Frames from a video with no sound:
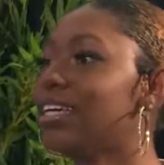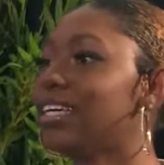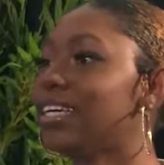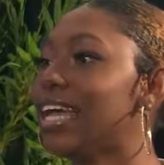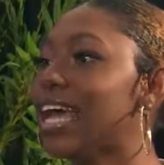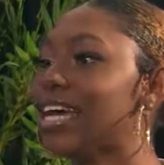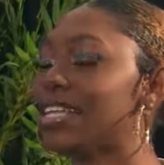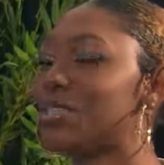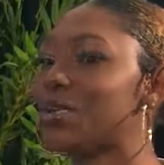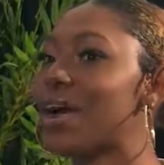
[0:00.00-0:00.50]

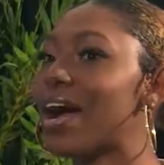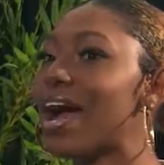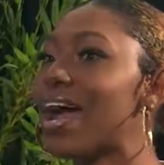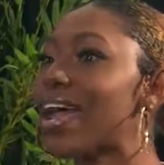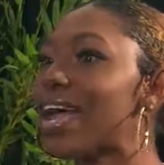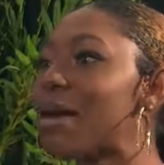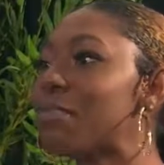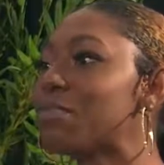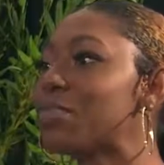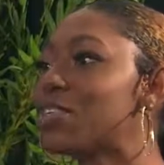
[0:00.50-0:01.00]
So
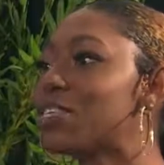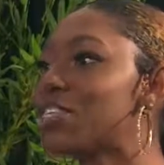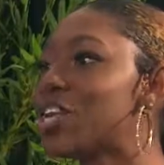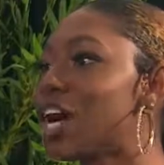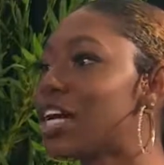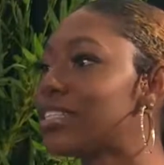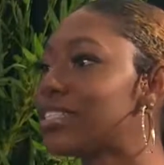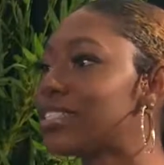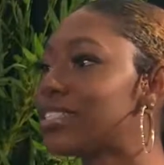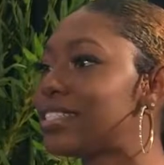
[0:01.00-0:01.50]
I am
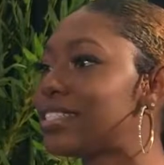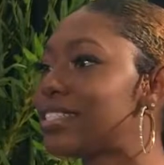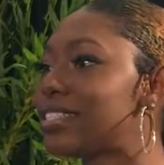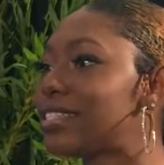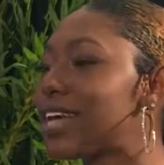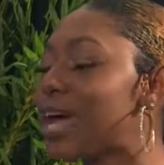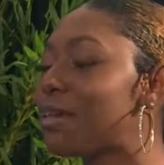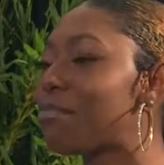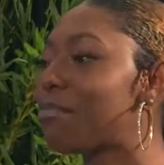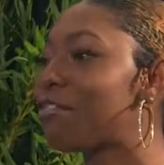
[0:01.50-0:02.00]
not the
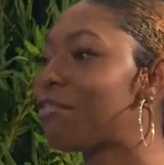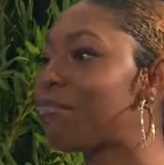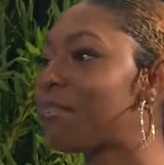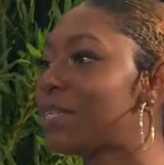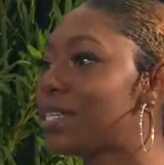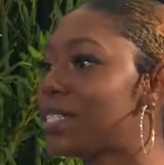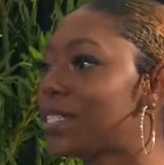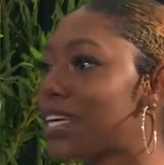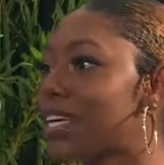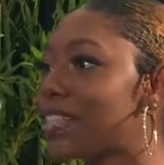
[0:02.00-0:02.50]
type of
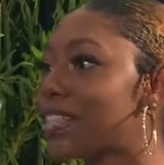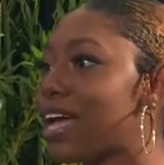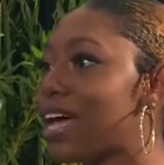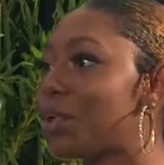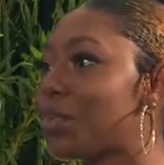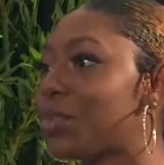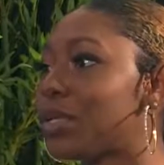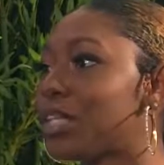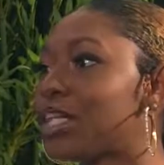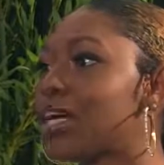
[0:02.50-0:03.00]
person
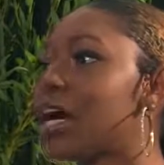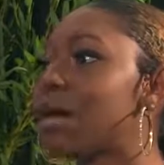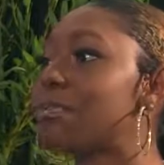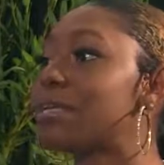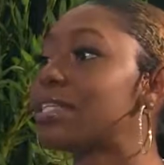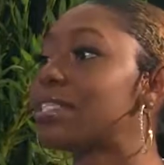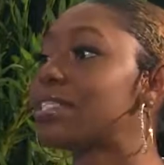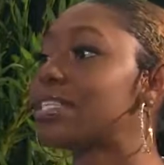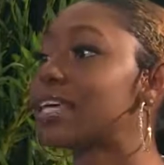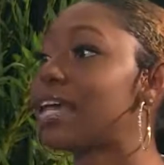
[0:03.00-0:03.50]
that will
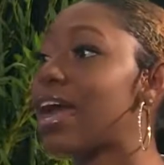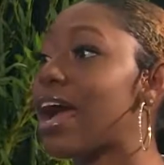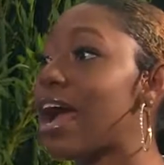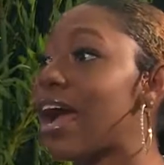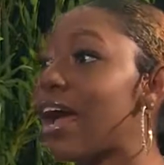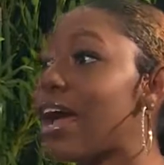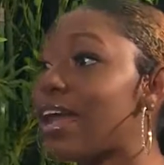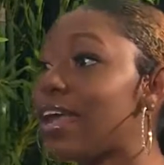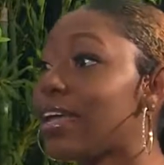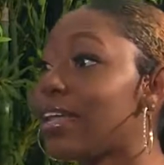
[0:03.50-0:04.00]
come and say,
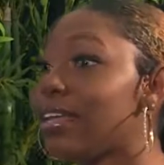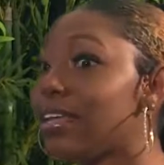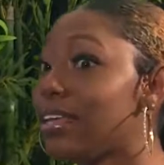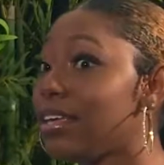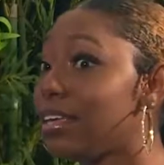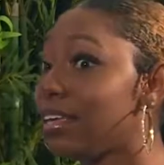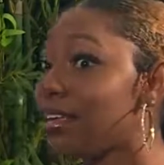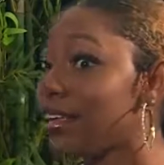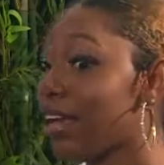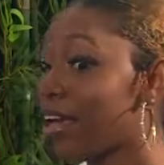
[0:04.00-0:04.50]
I
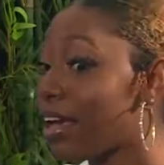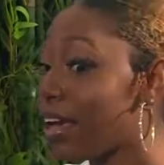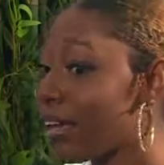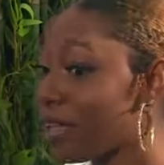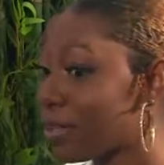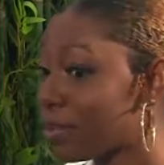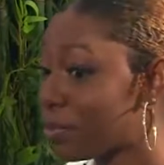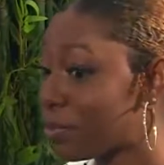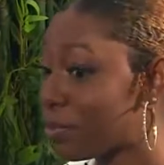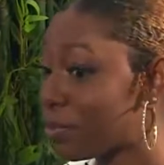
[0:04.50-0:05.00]
need help.